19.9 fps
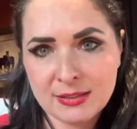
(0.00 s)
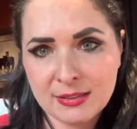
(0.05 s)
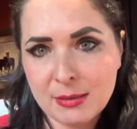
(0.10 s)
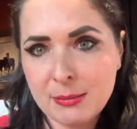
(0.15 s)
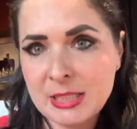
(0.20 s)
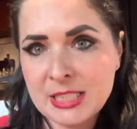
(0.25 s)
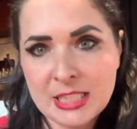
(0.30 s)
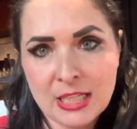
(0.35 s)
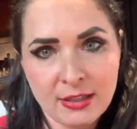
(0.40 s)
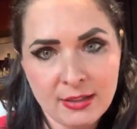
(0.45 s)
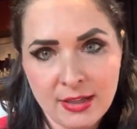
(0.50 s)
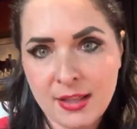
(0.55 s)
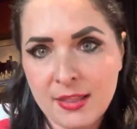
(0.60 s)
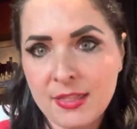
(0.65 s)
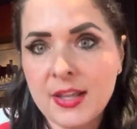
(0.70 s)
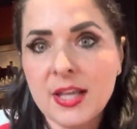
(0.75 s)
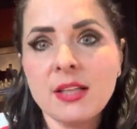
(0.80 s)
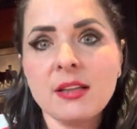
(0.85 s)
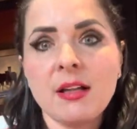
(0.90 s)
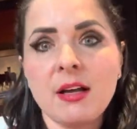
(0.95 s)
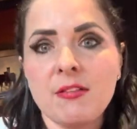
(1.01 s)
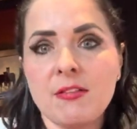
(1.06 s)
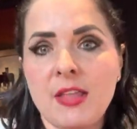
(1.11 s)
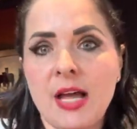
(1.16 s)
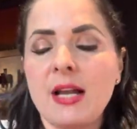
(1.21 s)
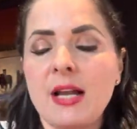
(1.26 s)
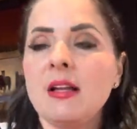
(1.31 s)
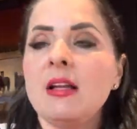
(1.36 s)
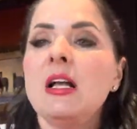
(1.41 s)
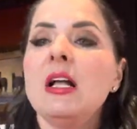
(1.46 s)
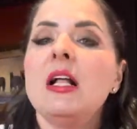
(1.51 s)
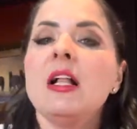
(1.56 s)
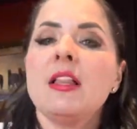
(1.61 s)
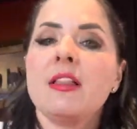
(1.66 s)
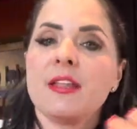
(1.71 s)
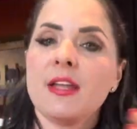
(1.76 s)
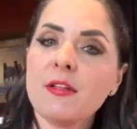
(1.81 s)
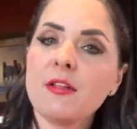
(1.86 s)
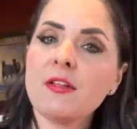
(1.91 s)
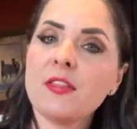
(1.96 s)
Let me tell you, they love that.
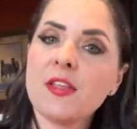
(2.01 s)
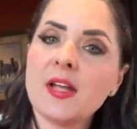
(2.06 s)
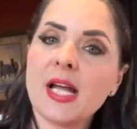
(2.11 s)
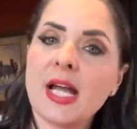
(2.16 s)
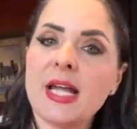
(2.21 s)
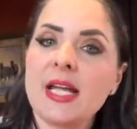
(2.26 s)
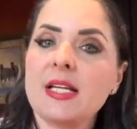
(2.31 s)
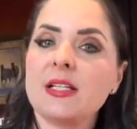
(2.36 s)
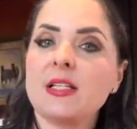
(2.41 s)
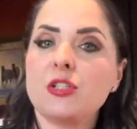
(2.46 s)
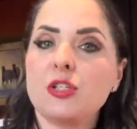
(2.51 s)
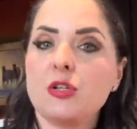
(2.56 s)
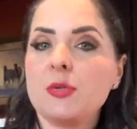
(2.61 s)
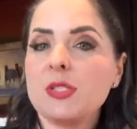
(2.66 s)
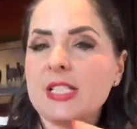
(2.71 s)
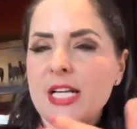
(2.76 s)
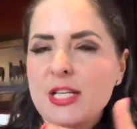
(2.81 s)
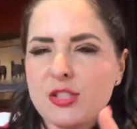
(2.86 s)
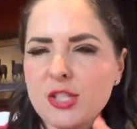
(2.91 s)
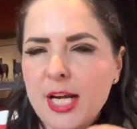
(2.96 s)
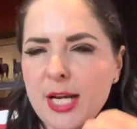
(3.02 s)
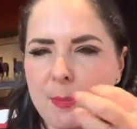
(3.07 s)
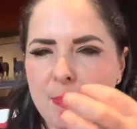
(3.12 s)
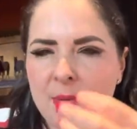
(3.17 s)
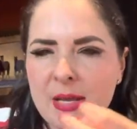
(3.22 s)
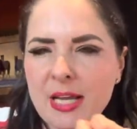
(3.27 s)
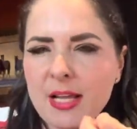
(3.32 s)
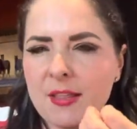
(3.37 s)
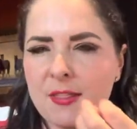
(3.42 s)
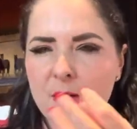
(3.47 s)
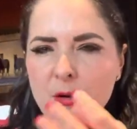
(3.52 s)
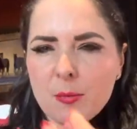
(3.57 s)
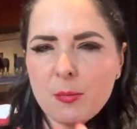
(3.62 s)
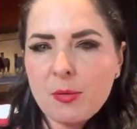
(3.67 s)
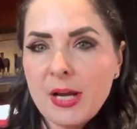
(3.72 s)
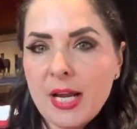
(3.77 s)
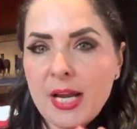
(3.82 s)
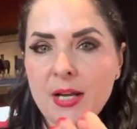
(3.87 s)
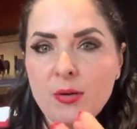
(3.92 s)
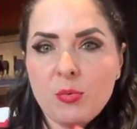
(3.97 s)
The other thing I do is I try to pick their
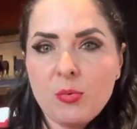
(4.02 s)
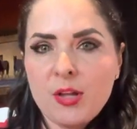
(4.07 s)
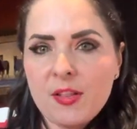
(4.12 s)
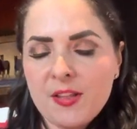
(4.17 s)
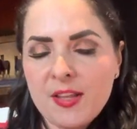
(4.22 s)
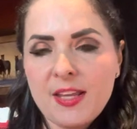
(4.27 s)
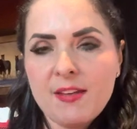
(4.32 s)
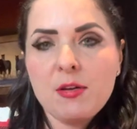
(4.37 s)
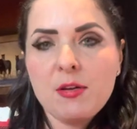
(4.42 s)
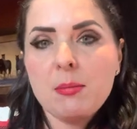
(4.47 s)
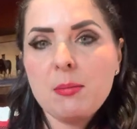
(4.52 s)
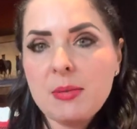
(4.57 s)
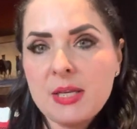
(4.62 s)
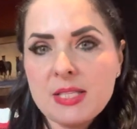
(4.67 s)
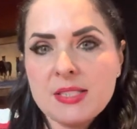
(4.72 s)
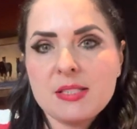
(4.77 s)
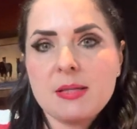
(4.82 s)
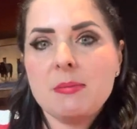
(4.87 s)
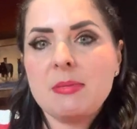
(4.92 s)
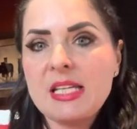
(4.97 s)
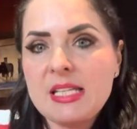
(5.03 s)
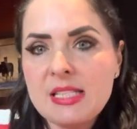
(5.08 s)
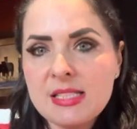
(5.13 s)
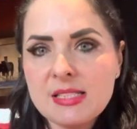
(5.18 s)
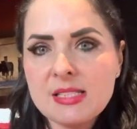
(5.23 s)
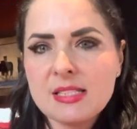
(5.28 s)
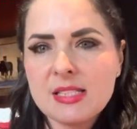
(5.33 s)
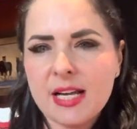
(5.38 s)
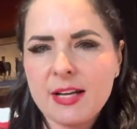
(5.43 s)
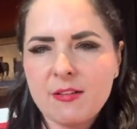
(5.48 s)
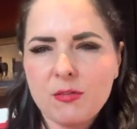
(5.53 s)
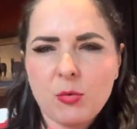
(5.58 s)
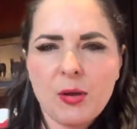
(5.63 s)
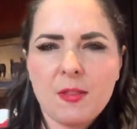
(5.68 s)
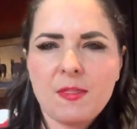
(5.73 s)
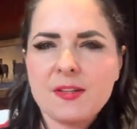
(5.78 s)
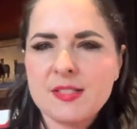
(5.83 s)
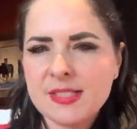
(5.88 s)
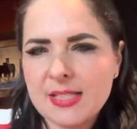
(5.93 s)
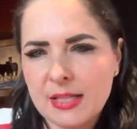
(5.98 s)
brain with giving me some insight of what
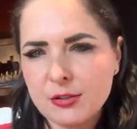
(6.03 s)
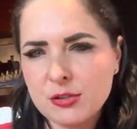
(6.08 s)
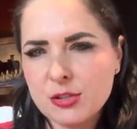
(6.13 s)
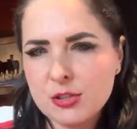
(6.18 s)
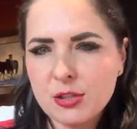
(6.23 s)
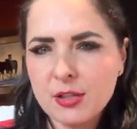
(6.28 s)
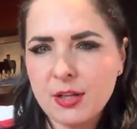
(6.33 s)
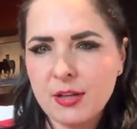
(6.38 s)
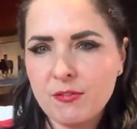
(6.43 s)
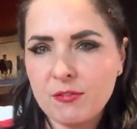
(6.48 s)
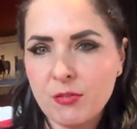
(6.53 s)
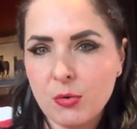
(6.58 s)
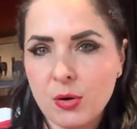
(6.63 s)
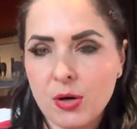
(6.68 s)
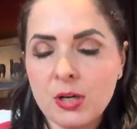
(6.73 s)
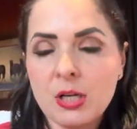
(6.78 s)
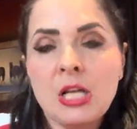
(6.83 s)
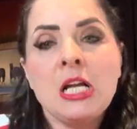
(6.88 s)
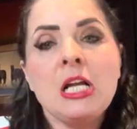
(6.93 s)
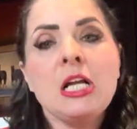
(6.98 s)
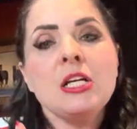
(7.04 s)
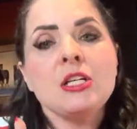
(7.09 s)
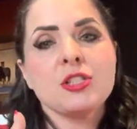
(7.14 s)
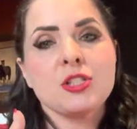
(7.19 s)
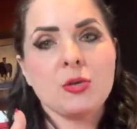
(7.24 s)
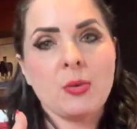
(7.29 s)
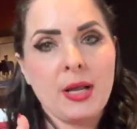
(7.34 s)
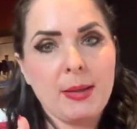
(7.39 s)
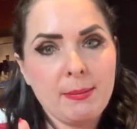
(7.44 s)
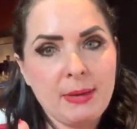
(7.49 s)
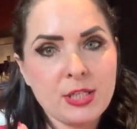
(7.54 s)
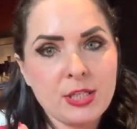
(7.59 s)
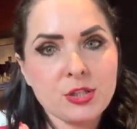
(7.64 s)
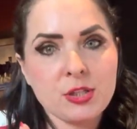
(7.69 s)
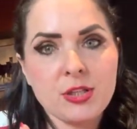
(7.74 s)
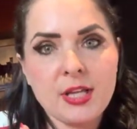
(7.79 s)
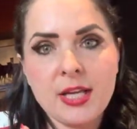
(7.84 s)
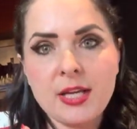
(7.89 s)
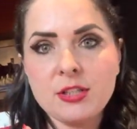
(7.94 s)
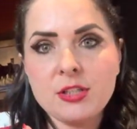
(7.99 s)
the seller's looking for. So I make sure
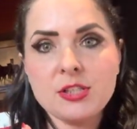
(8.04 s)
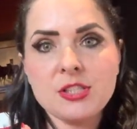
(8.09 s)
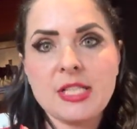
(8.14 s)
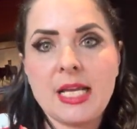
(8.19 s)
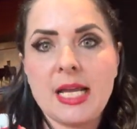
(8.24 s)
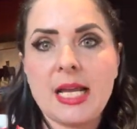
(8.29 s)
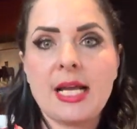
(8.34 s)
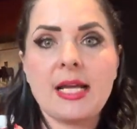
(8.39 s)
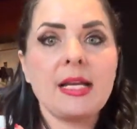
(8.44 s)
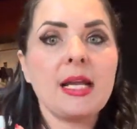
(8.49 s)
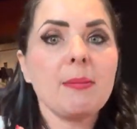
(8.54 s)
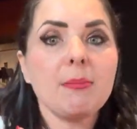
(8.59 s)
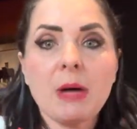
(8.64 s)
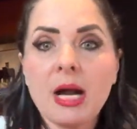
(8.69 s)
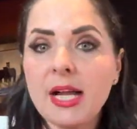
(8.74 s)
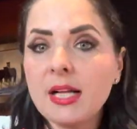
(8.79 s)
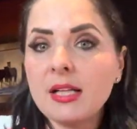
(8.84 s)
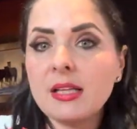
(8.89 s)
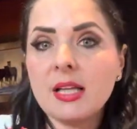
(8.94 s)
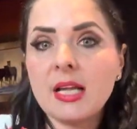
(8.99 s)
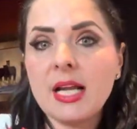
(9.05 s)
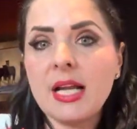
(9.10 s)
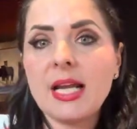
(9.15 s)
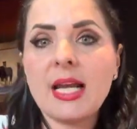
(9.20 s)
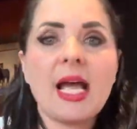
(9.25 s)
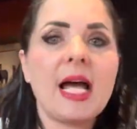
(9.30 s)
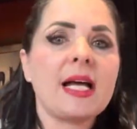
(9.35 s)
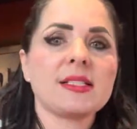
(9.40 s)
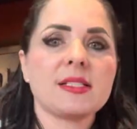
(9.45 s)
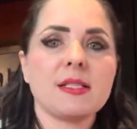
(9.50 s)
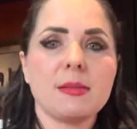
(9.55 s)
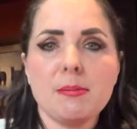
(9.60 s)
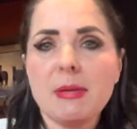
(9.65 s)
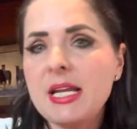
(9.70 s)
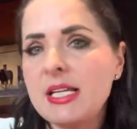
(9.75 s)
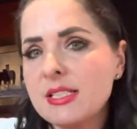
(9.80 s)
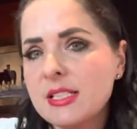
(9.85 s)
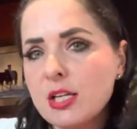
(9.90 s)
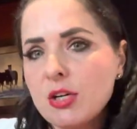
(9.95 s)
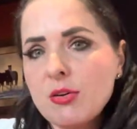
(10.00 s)
they understand my client has an
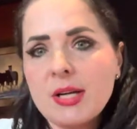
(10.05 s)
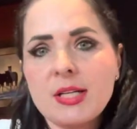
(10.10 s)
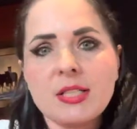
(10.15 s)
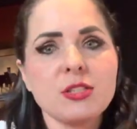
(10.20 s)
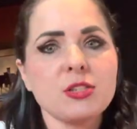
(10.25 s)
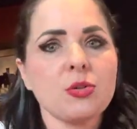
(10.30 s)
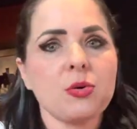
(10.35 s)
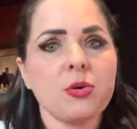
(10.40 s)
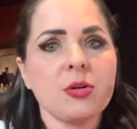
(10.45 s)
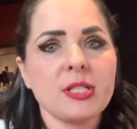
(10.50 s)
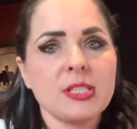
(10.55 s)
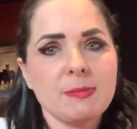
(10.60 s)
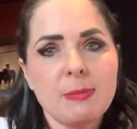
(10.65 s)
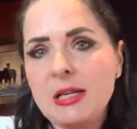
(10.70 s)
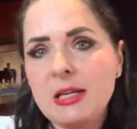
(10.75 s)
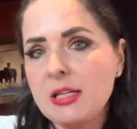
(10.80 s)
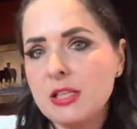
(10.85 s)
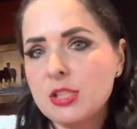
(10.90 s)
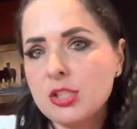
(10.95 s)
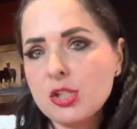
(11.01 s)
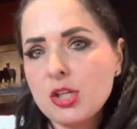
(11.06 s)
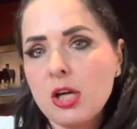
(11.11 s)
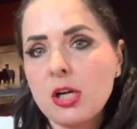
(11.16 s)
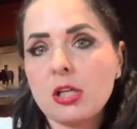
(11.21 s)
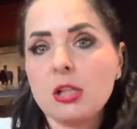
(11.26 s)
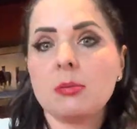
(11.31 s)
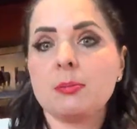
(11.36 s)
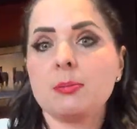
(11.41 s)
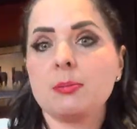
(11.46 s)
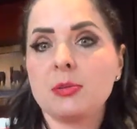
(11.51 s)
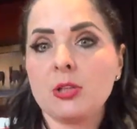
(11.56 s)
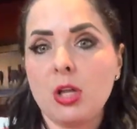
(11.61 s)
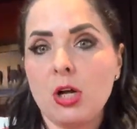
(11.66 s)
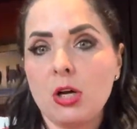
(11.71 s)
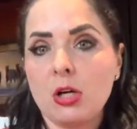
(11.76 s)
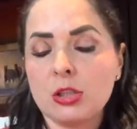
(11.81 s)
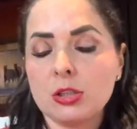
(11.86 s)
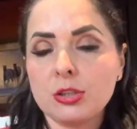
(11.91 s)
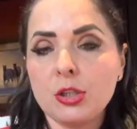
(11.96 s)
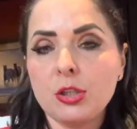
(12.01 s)
amazing credit score. He's been at his job
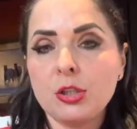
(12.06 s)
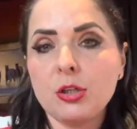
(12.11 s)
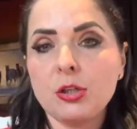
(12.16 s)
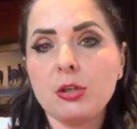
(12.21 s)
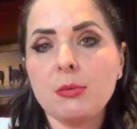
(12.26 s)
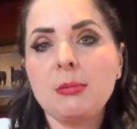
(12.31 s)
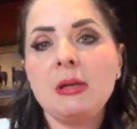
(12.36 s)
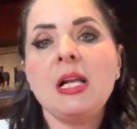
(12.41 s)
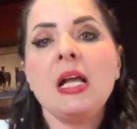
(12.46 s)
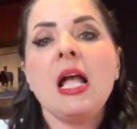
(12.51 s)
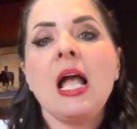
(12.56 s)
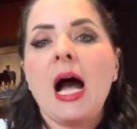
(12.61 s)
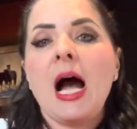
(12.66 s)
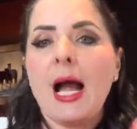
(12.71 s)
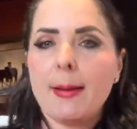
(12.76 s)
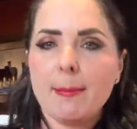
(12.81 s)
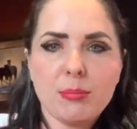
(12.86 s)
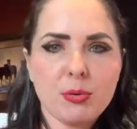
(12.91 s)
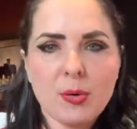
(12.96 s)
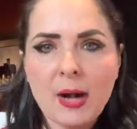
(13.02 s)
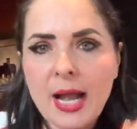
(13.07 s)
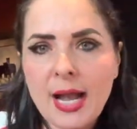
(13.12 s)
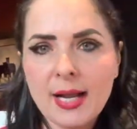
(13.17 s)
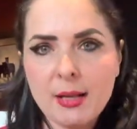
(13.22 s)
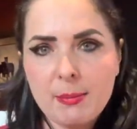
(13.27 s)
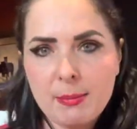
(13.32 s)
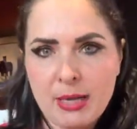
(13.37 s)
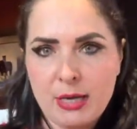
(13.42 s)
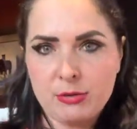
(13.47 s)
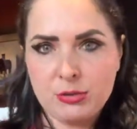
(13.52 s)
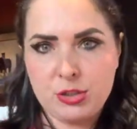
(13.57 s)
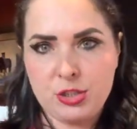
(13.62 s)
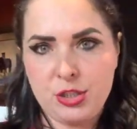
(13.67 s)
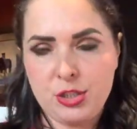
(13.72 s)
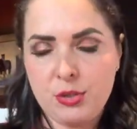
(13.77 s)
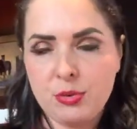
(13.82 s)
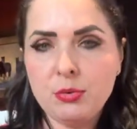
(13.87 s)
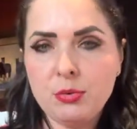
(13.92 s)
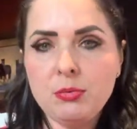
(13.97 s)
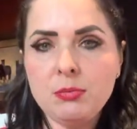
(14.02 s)
long term. I brag about
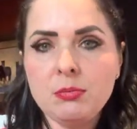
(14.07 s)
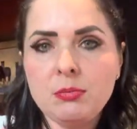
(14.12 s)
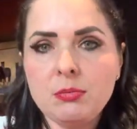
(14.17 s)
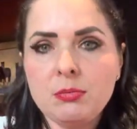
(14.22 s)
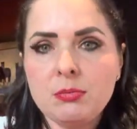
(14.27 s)
you.